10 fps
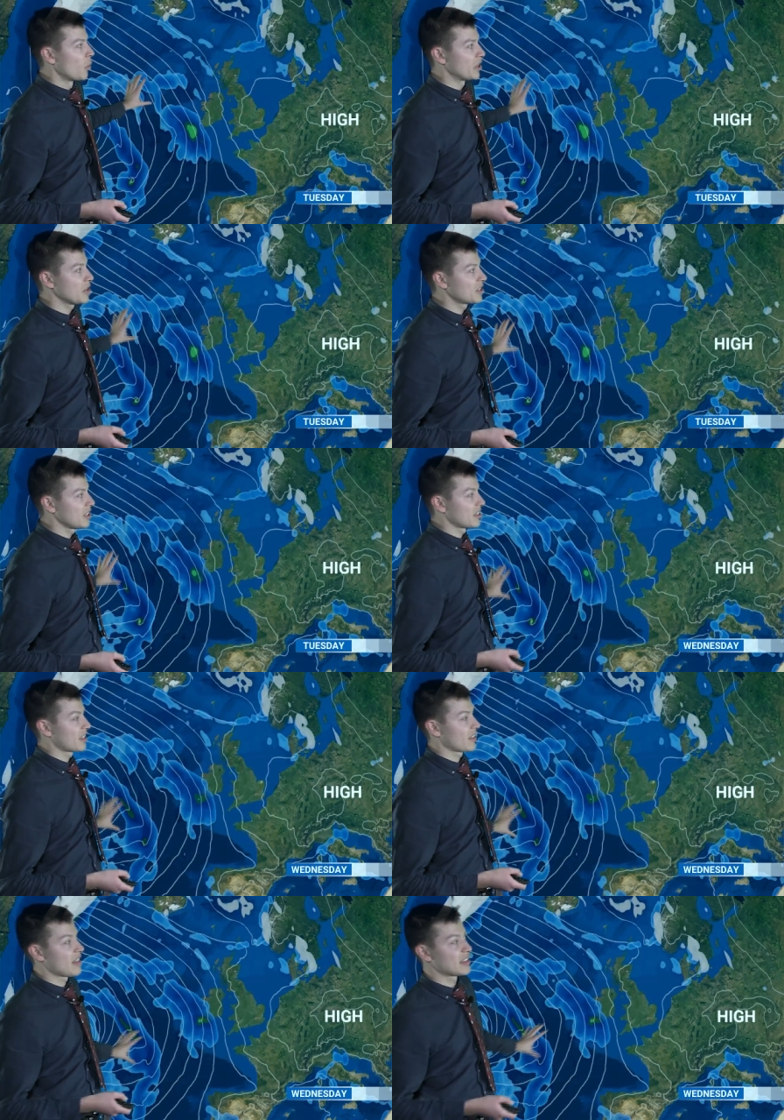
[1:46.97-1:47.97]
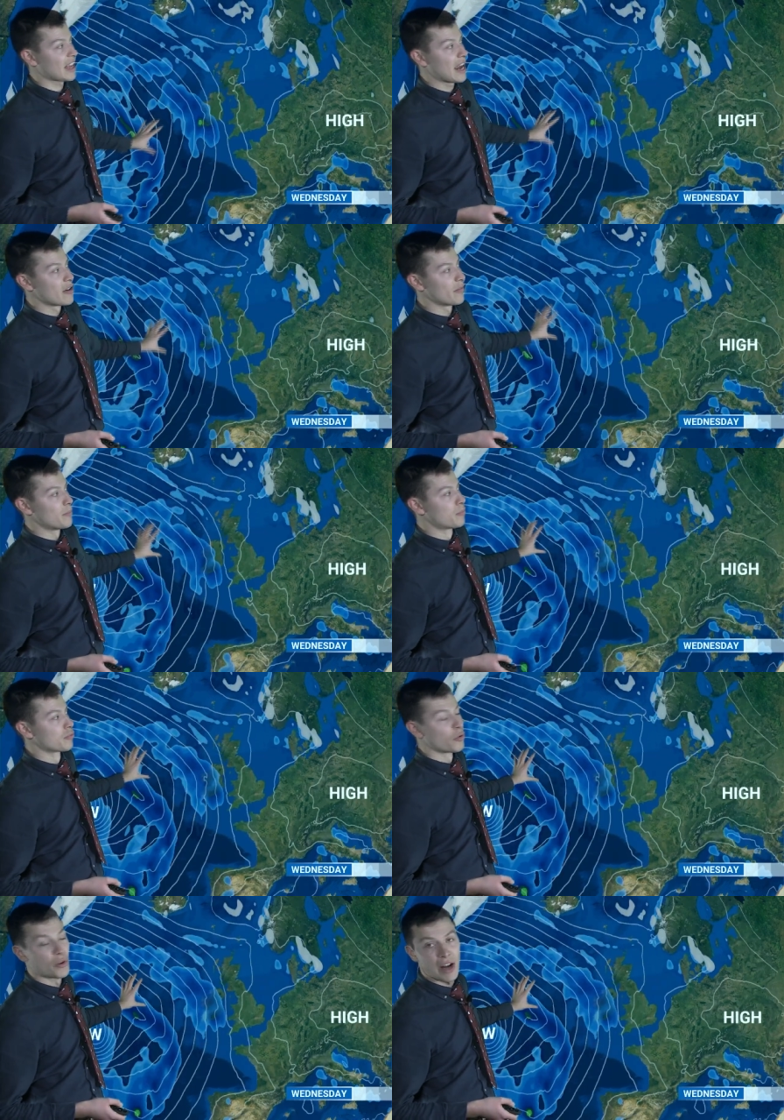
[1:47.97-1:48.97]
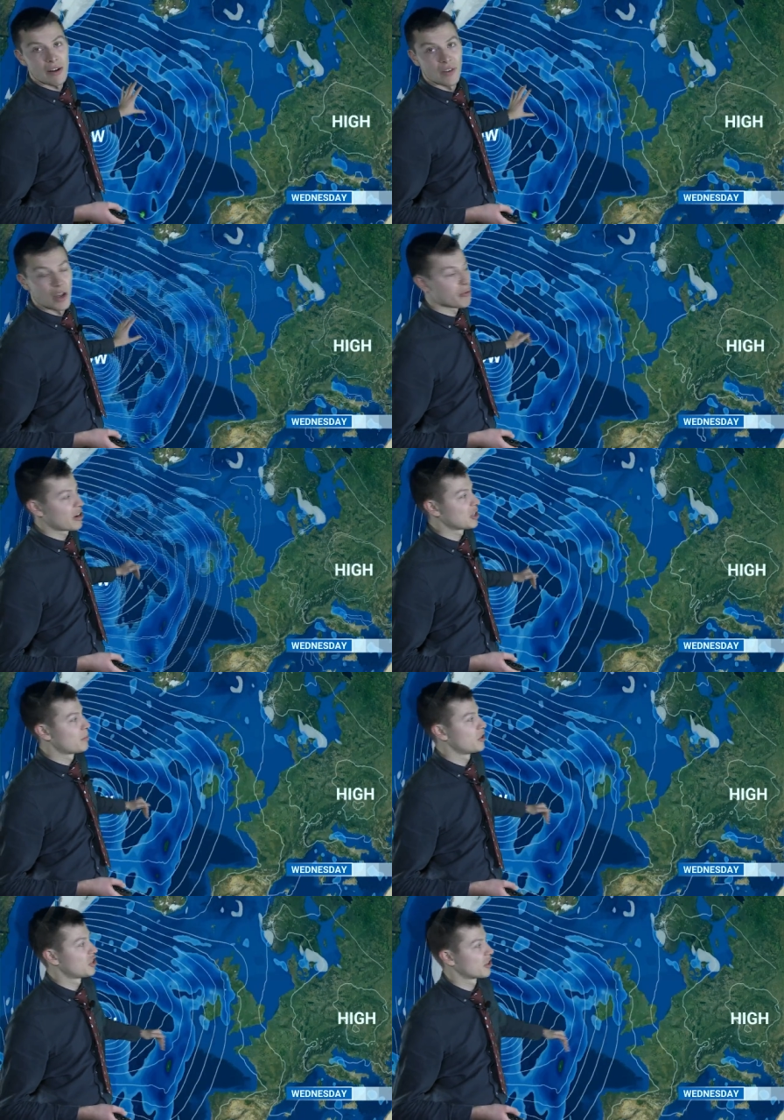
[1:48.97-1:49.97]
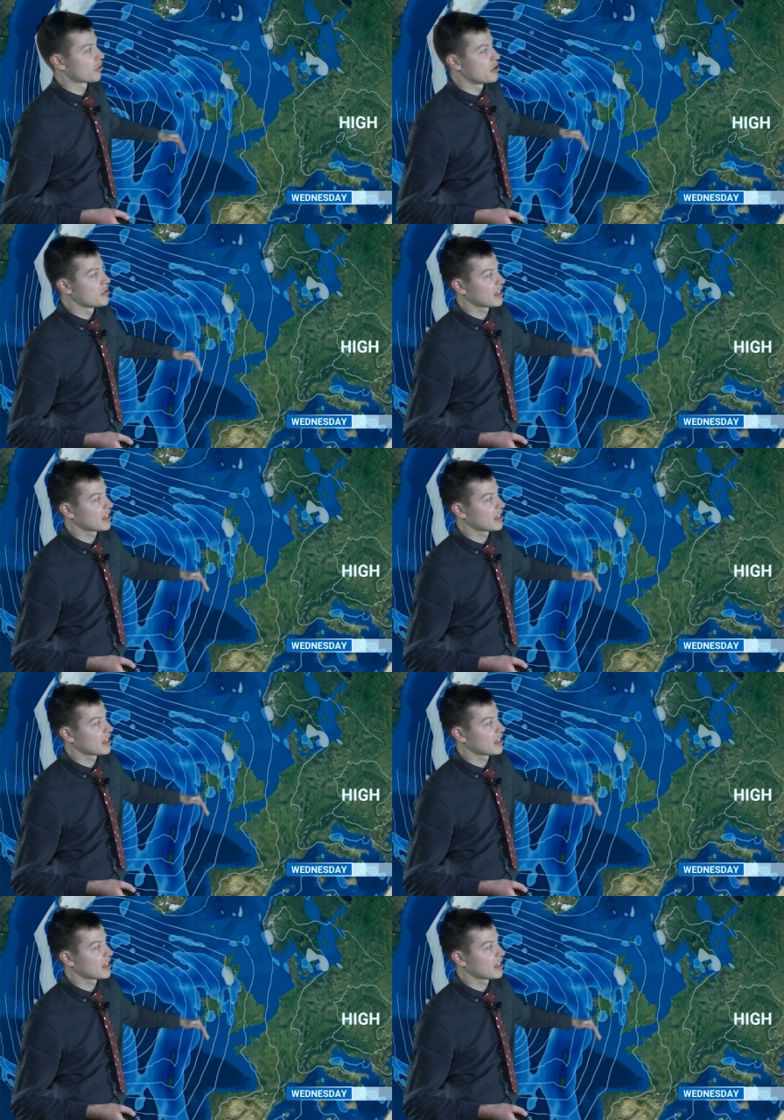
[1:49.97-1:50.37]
We do see then this broad area of low pressure pushing through.